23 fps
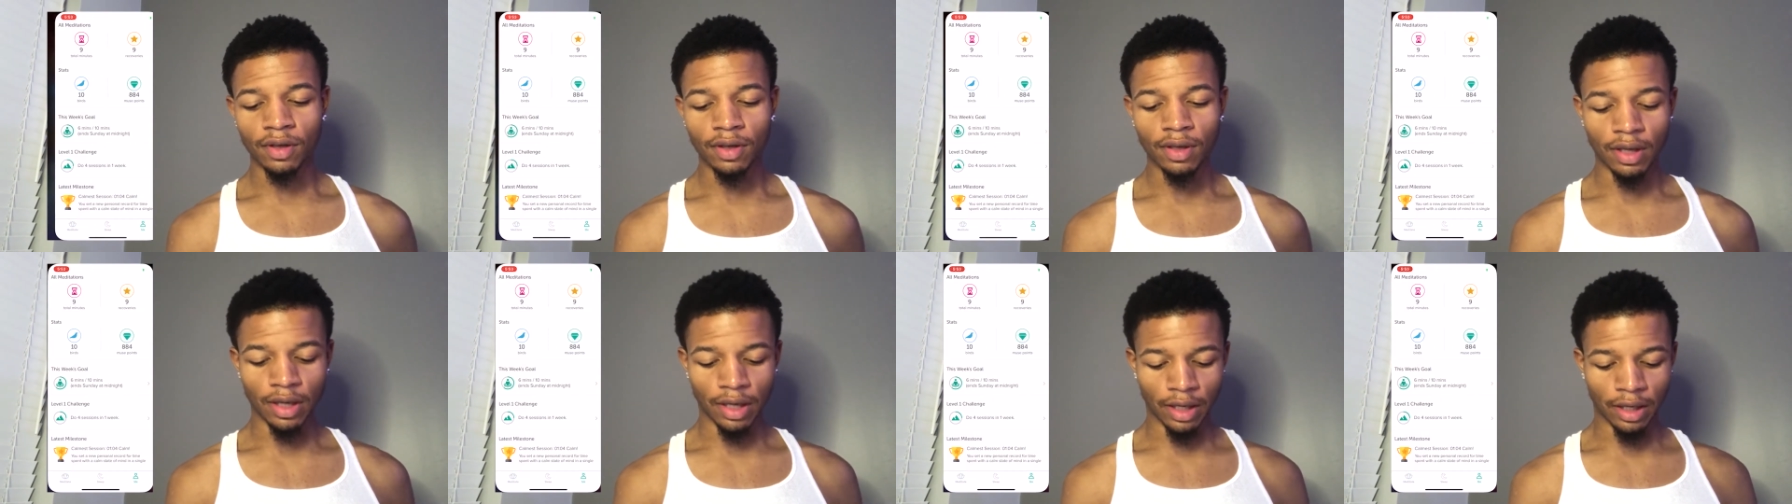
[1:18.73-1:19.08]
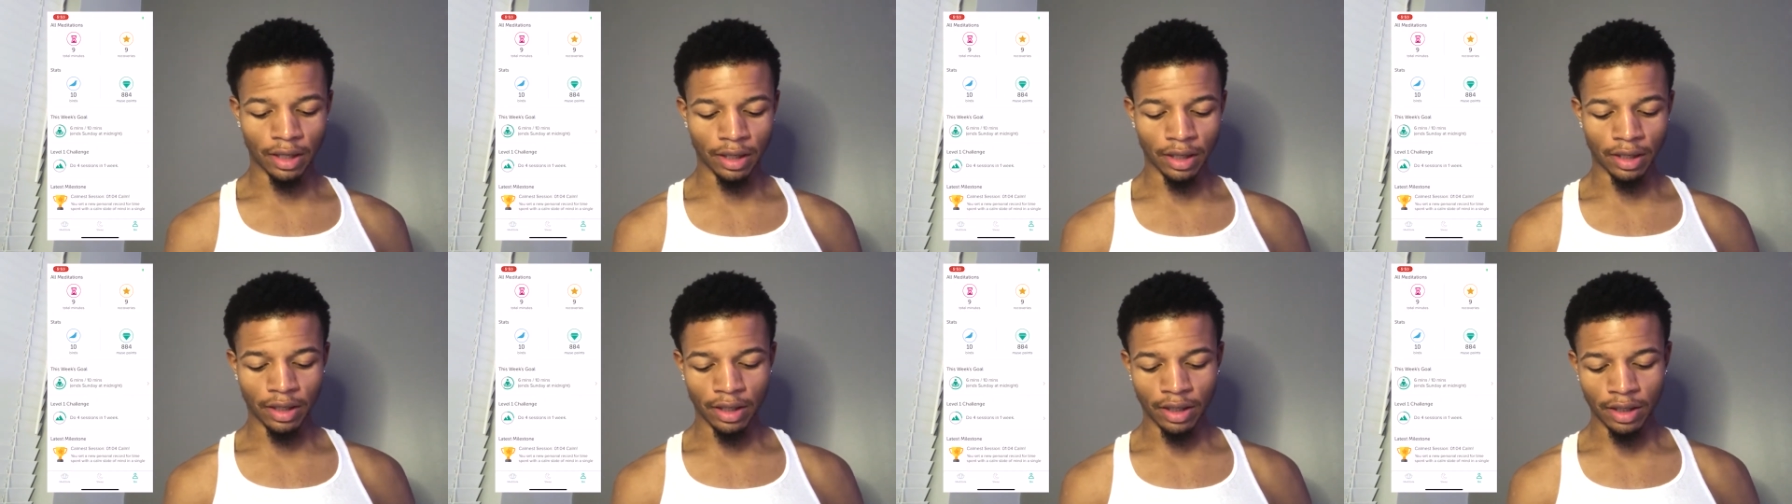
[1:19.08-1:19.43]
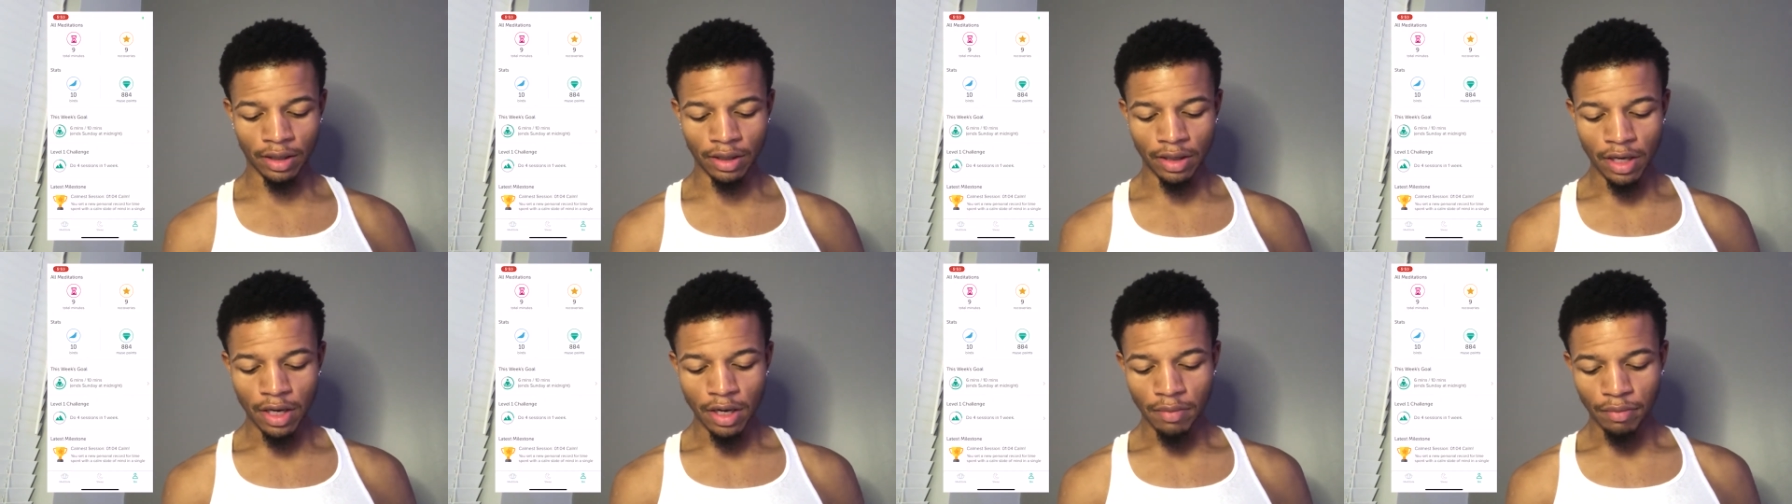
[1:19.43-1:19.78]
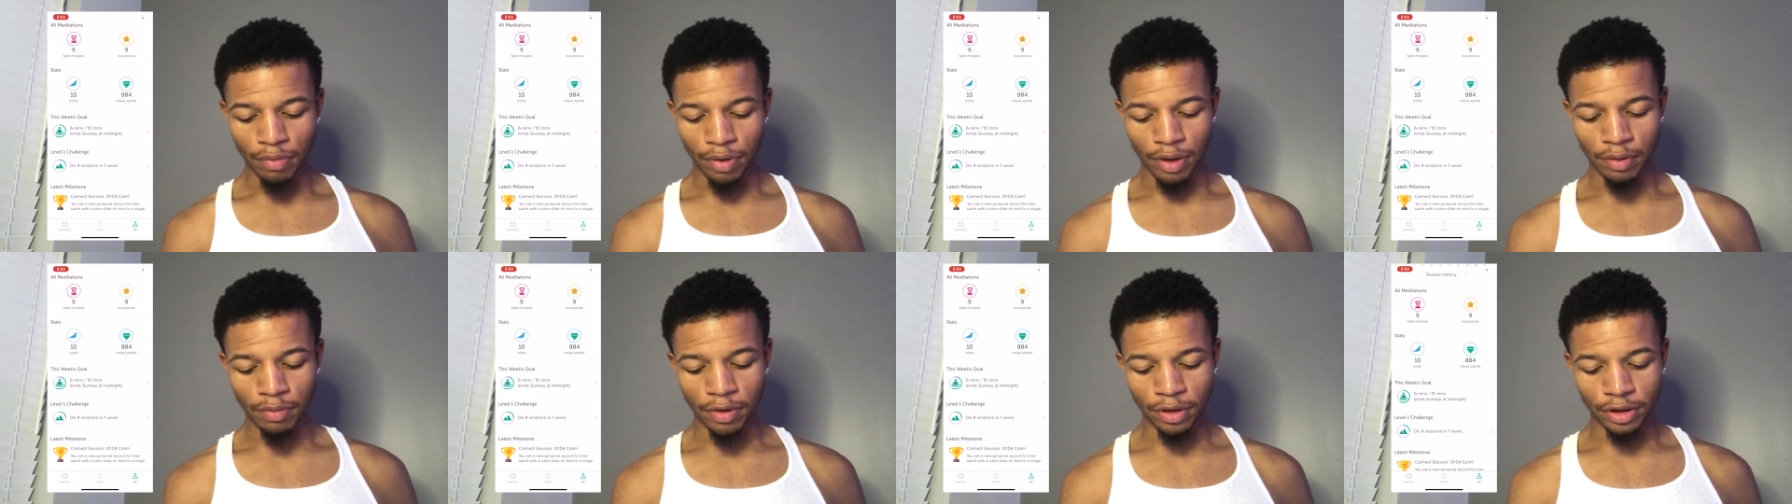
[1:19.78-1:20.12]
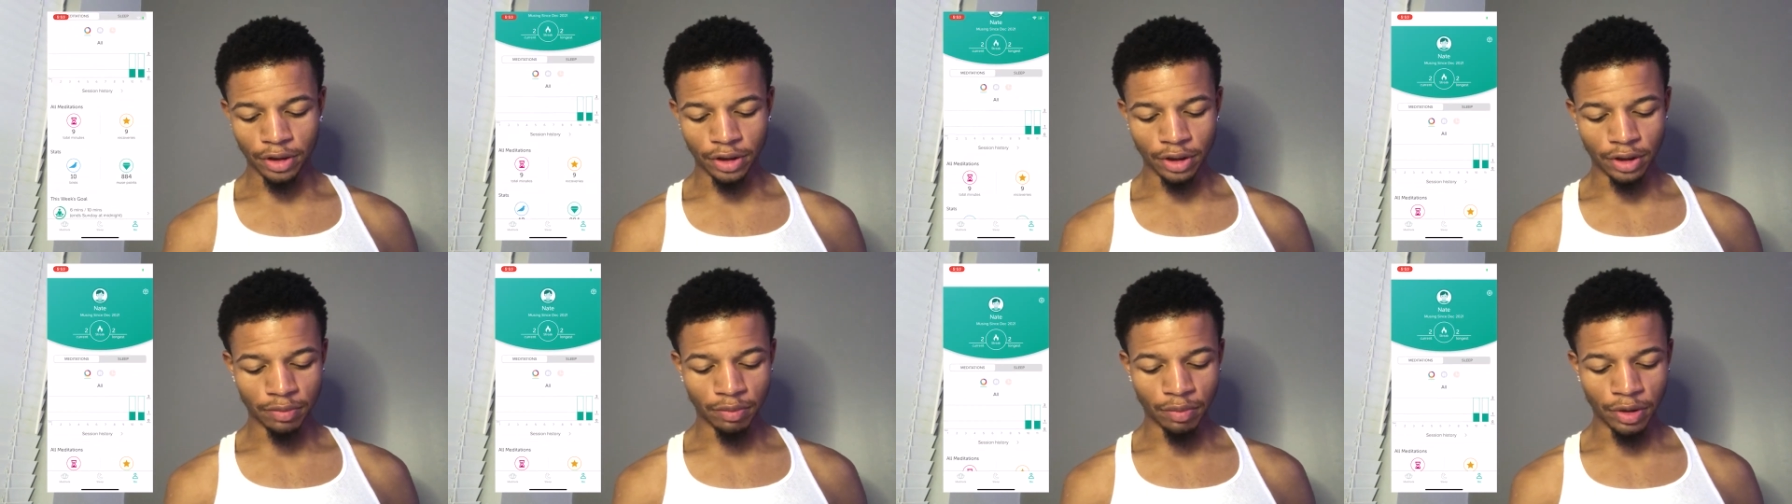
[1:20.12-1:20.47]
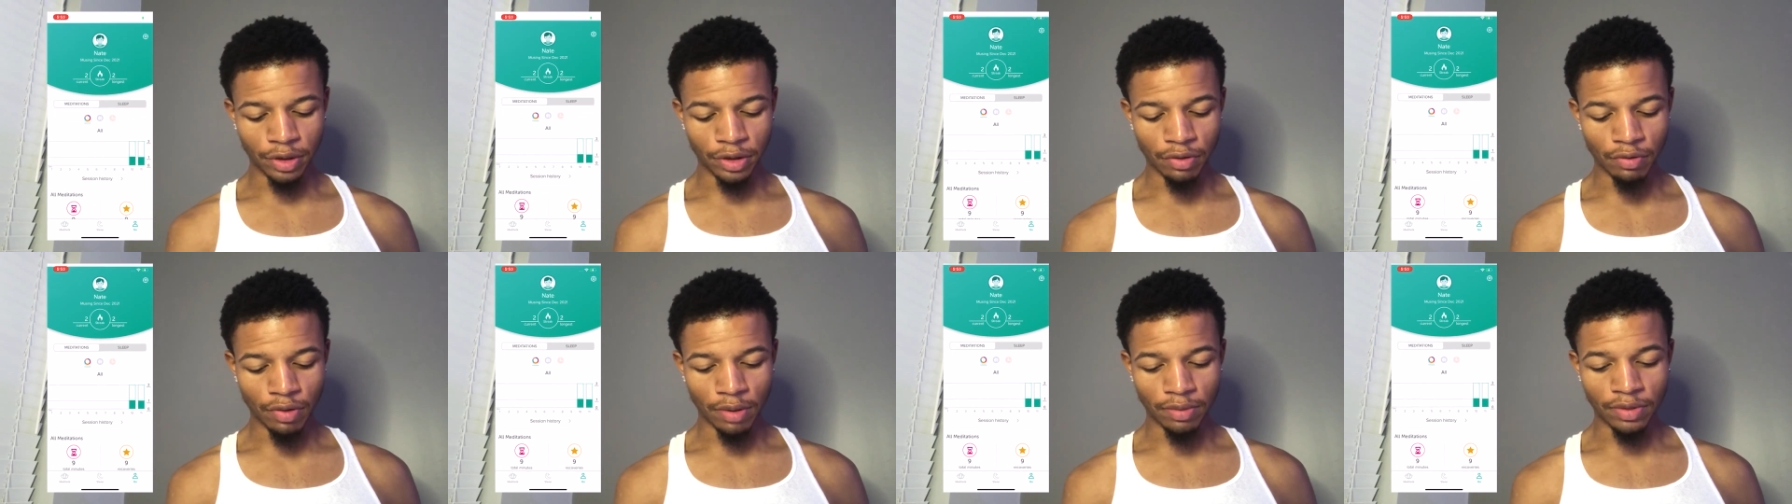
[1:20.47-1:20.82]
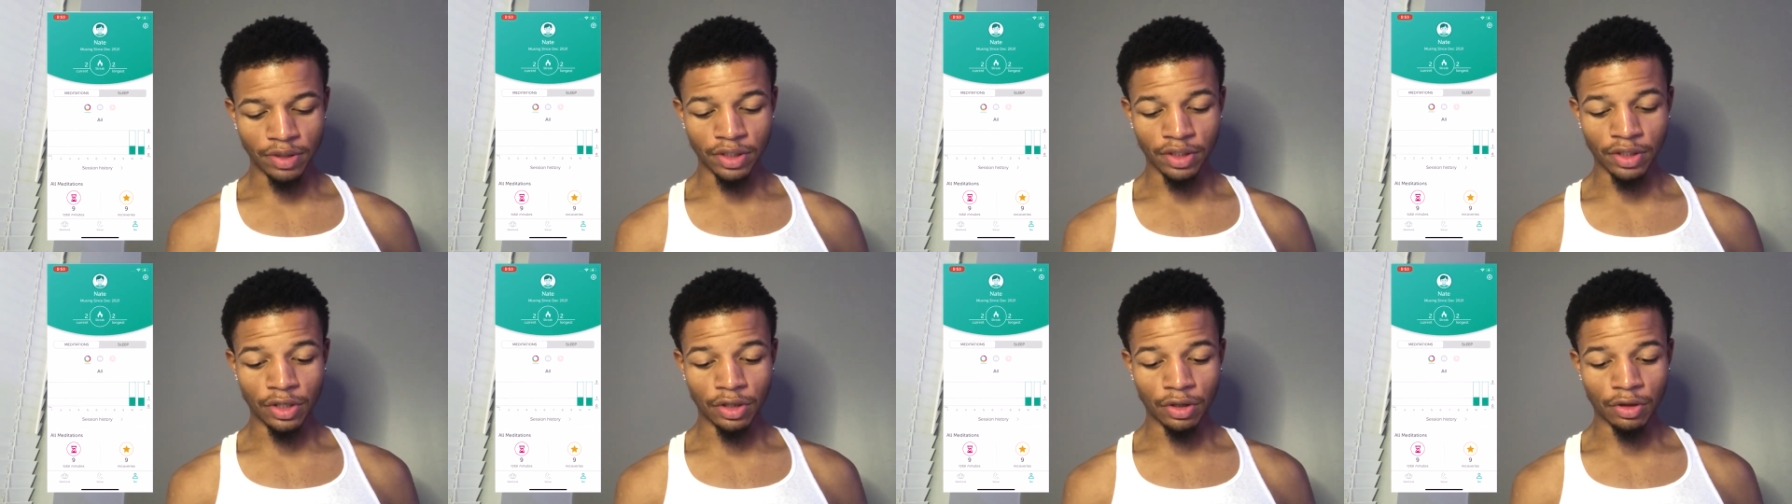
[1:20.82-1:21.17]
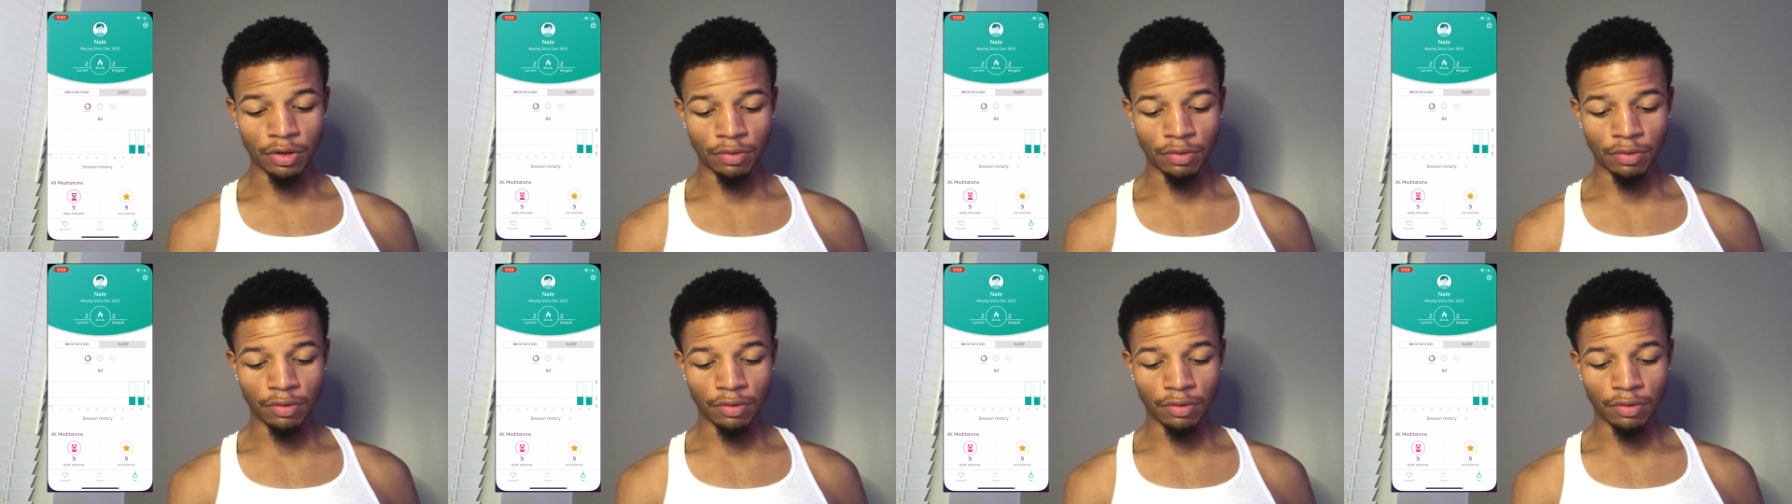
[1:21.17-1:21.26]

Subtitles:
and pretty much it just bring you up to your